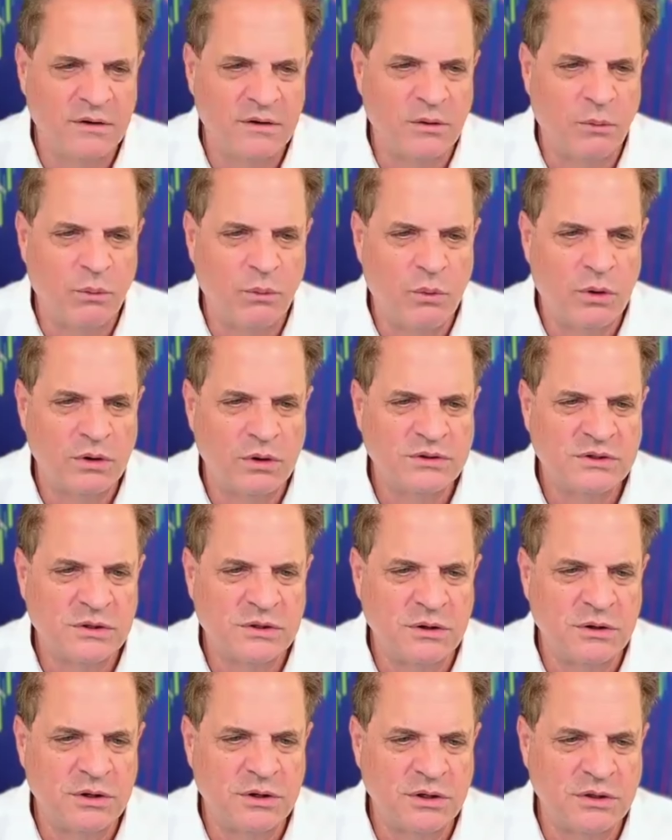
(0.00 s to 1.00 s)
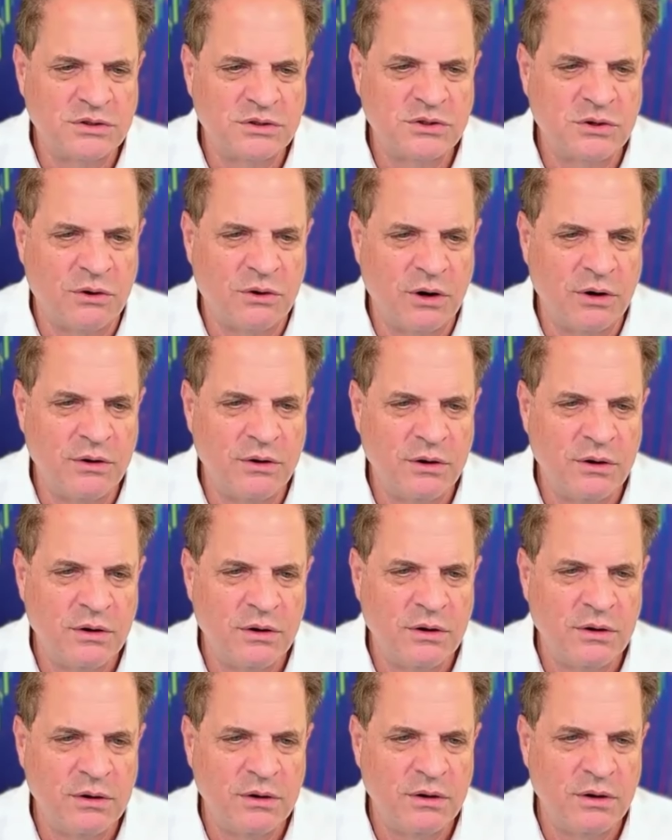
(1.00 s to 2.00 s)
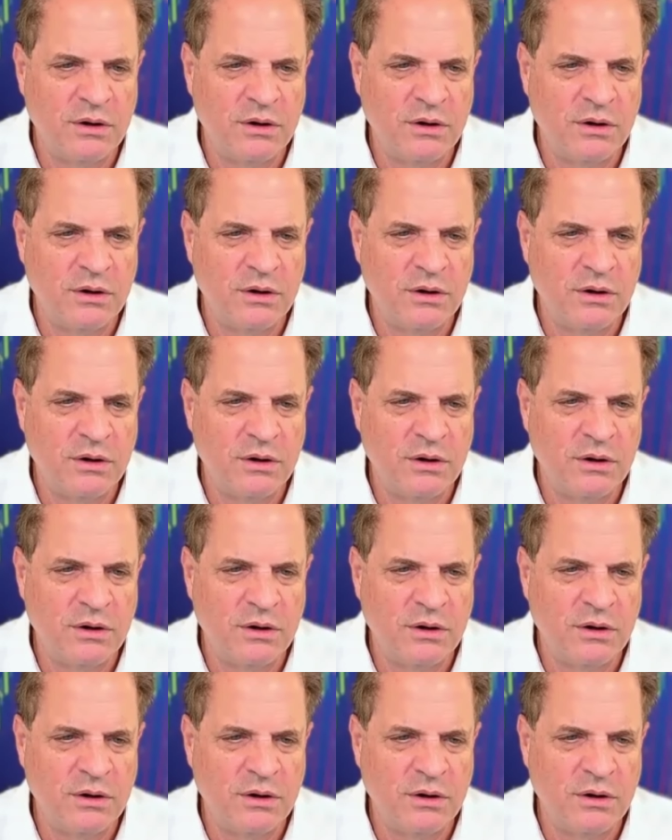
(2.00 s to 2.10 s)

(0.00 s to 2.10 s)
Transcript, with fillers: the worst looking chart. Or the